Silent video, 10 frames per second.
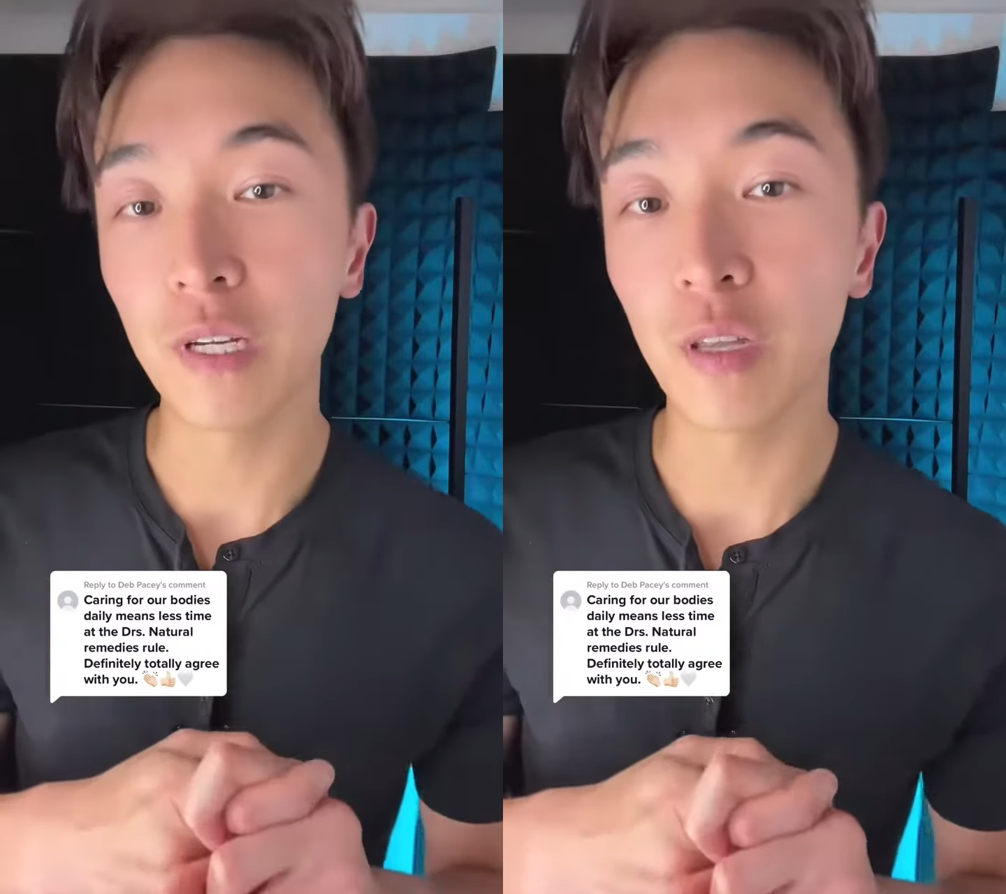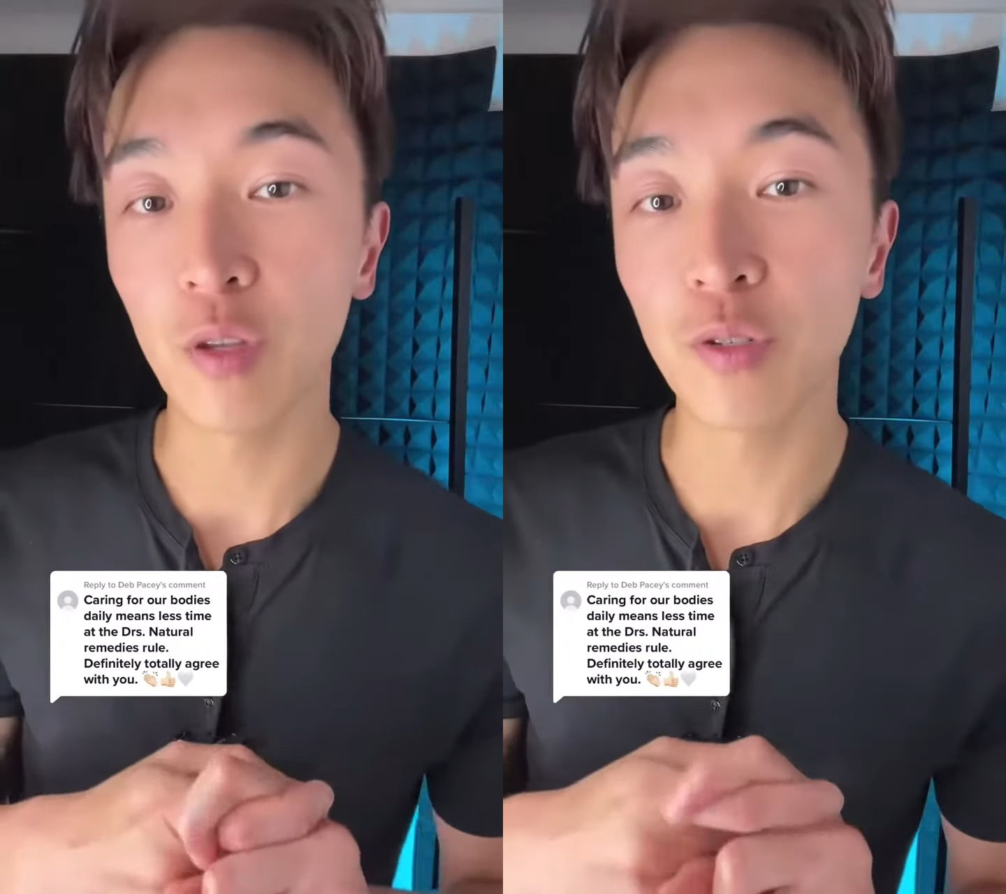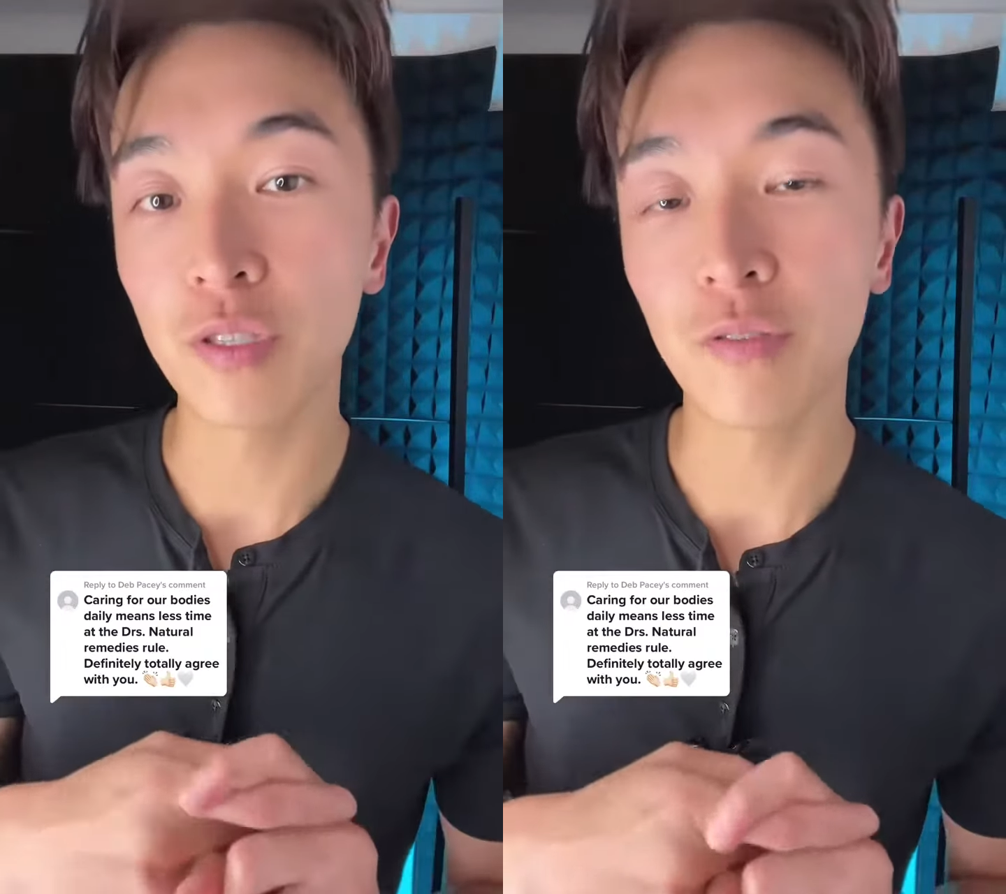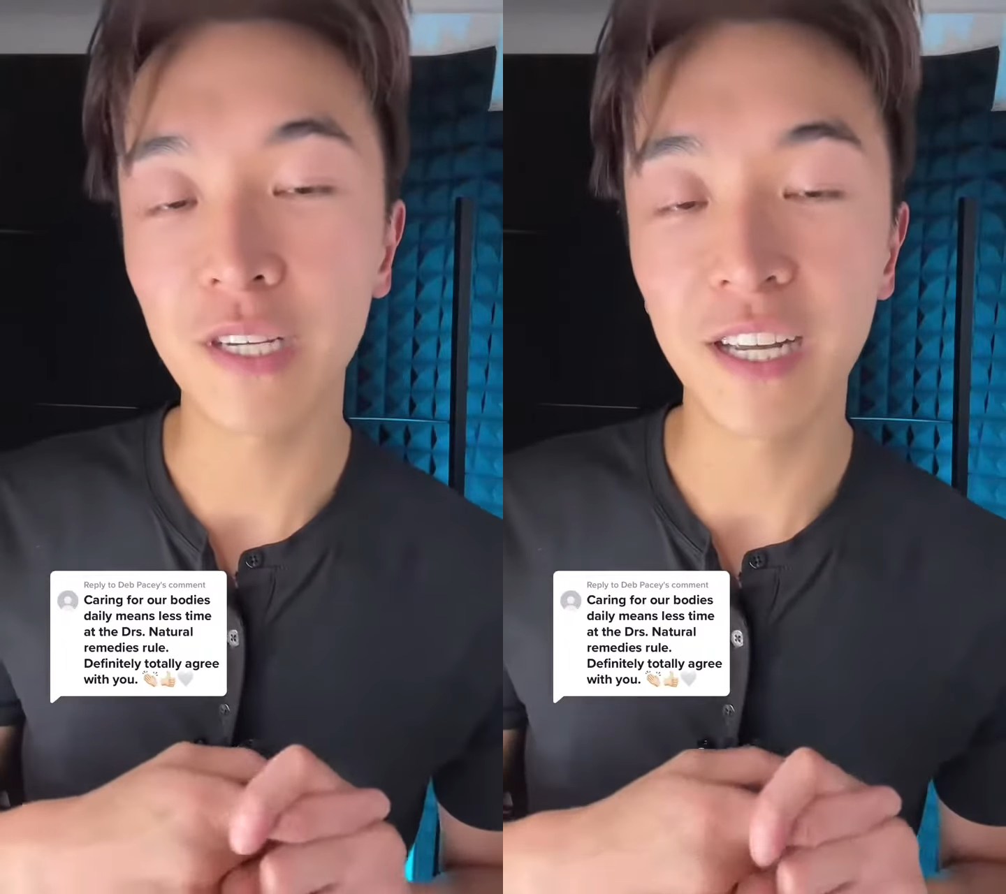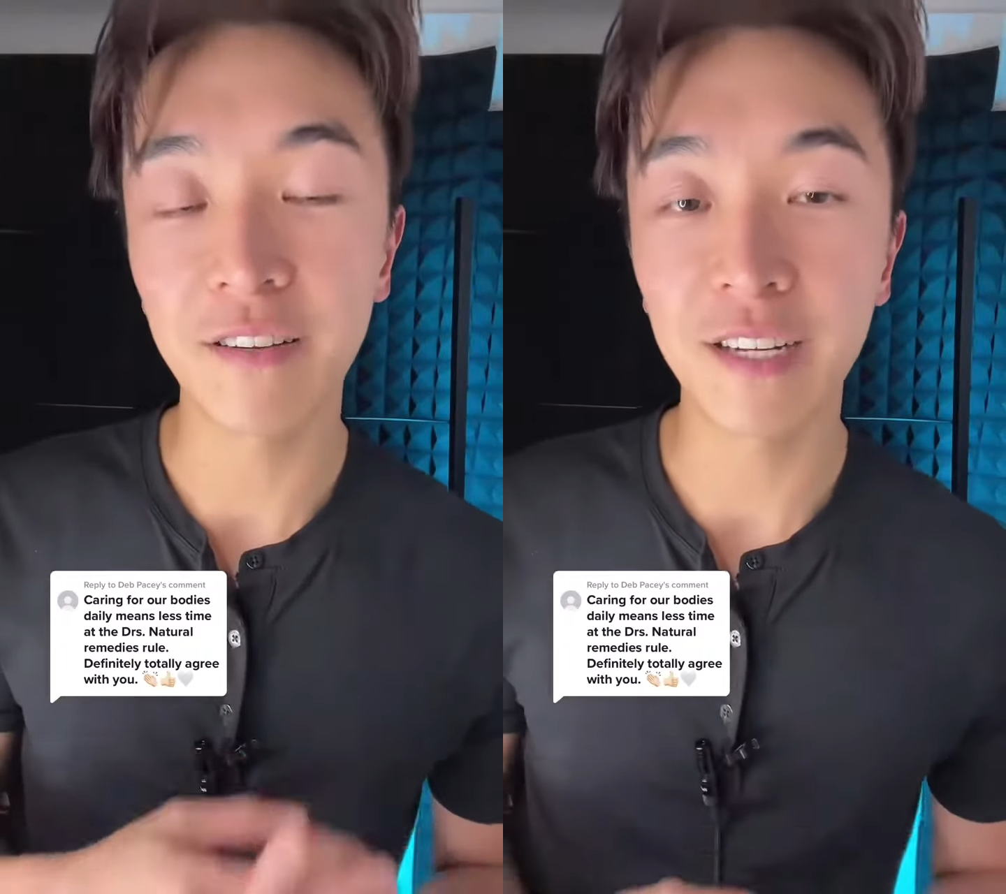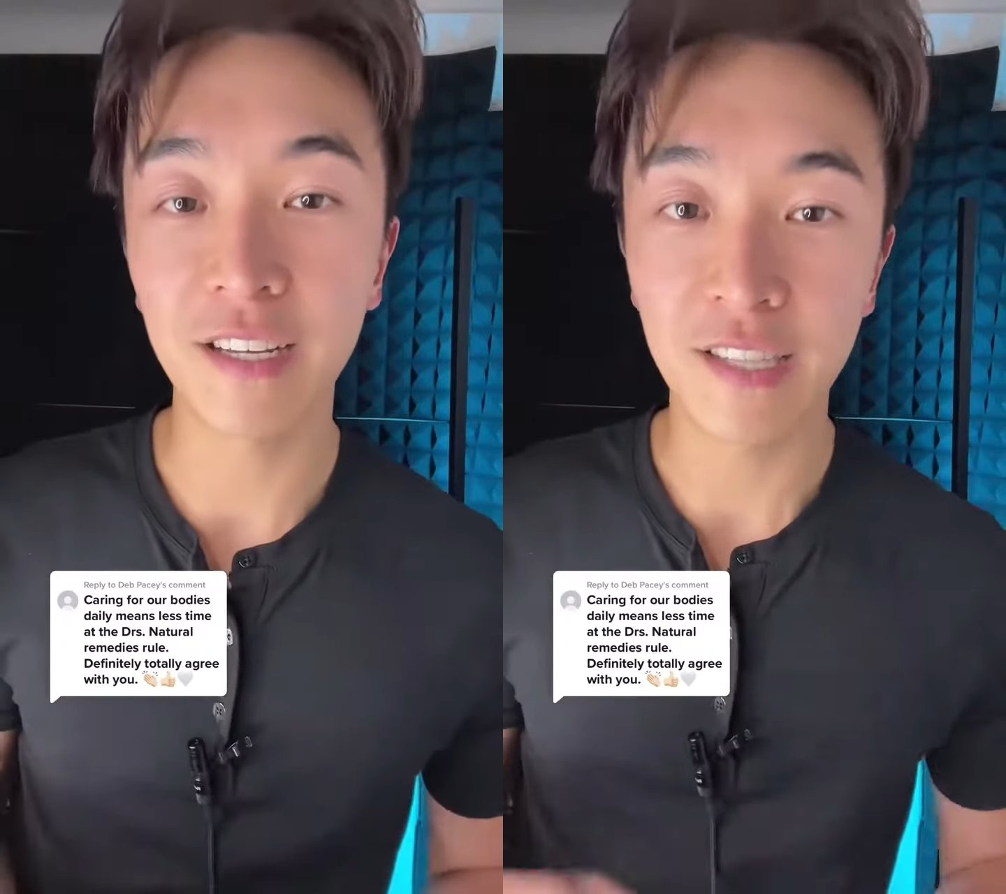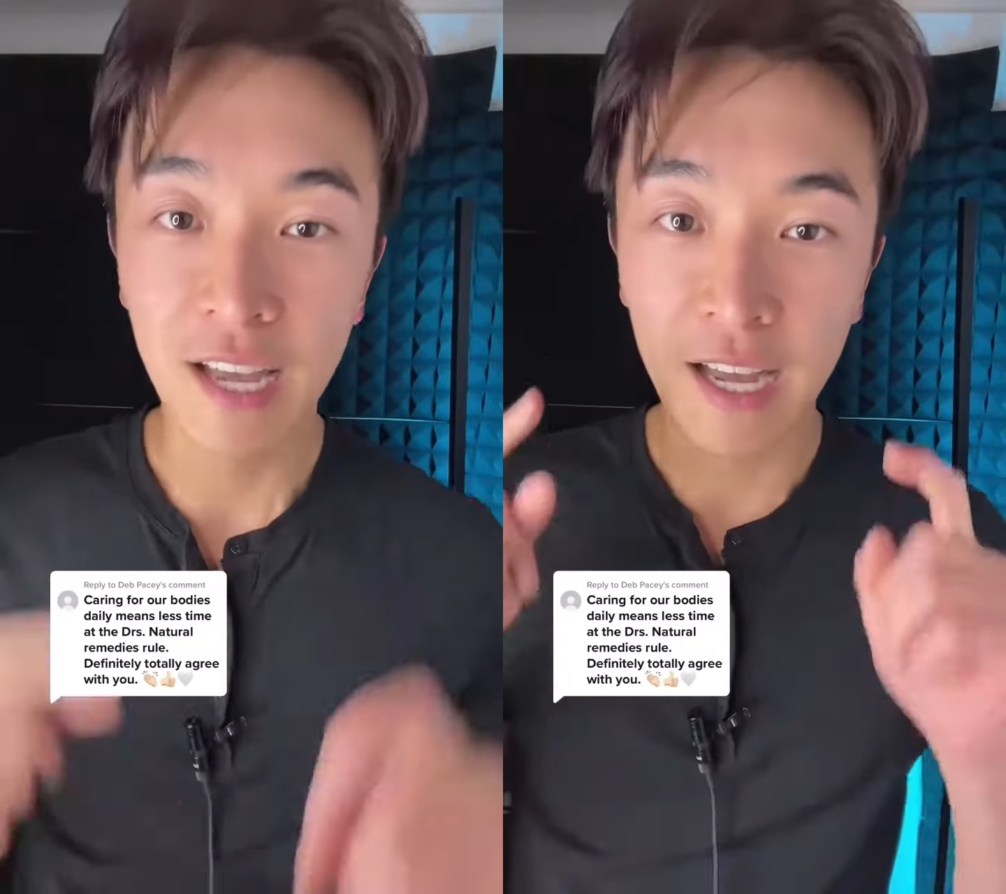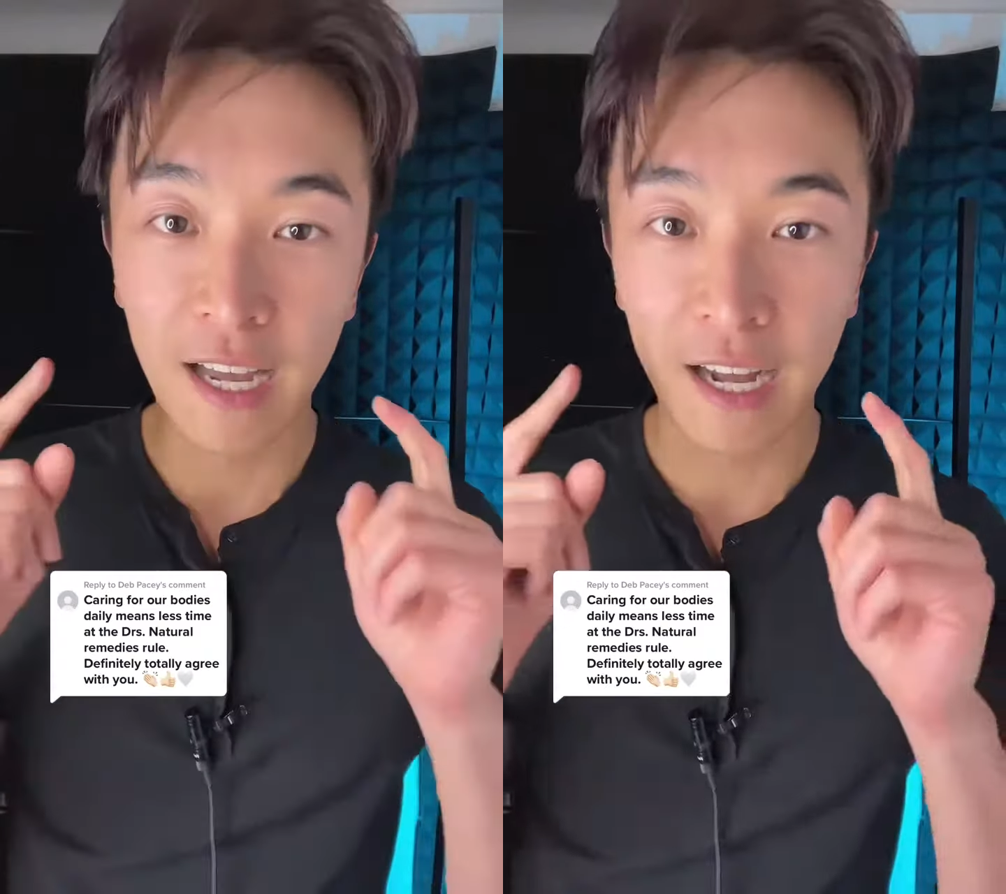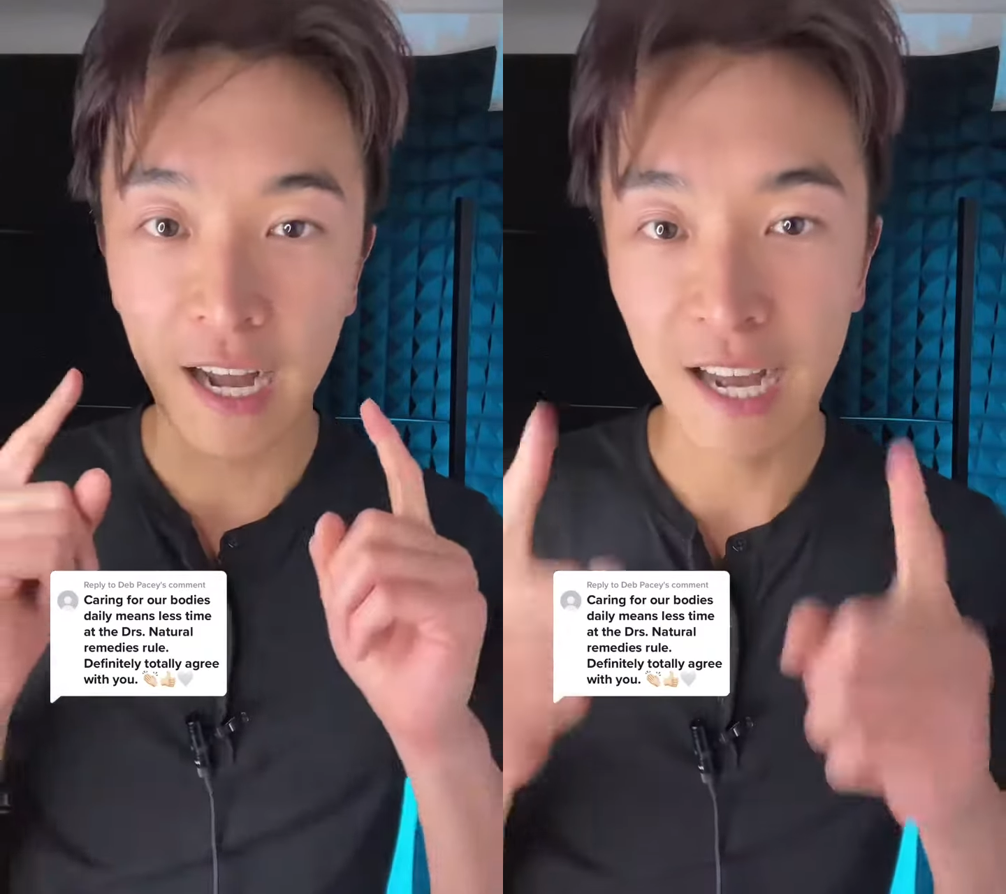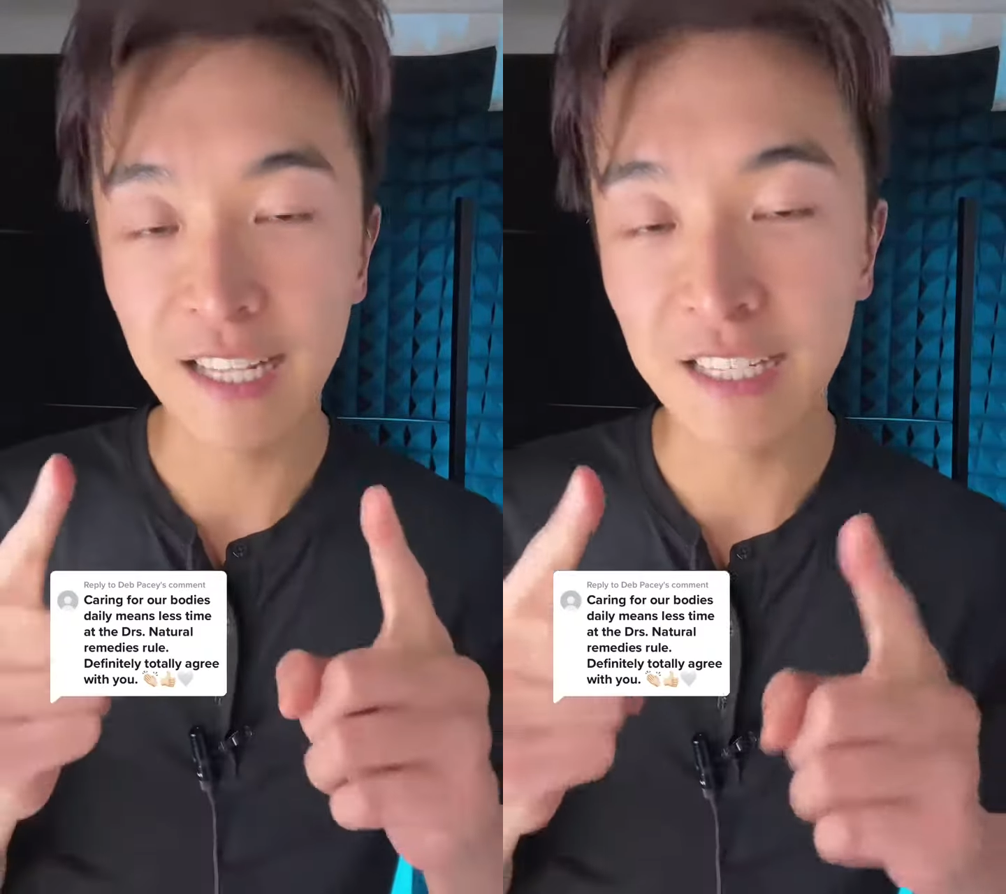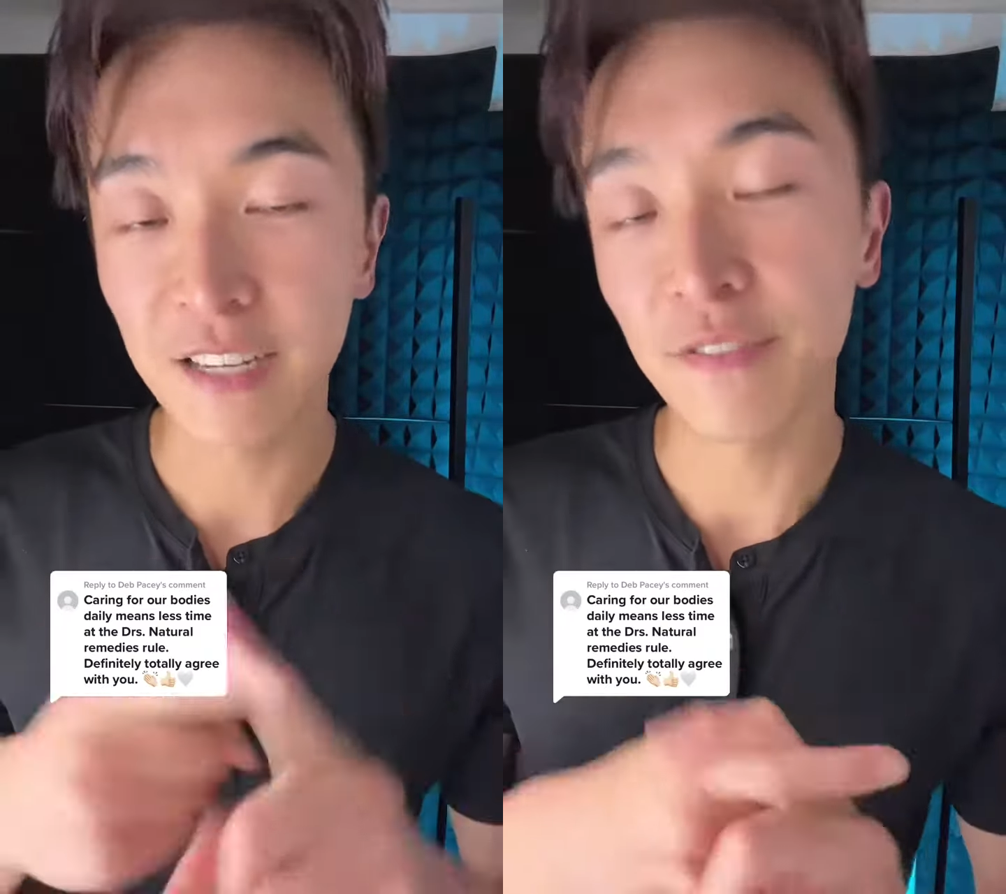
in those three areas, highly